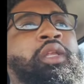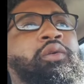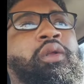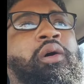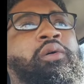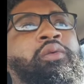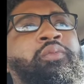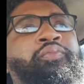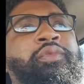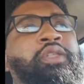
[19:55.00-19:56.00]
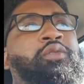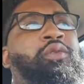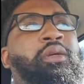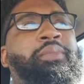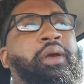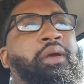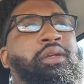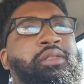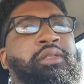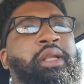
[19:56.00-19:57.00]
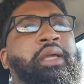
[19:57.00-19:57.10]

you know, social comparison.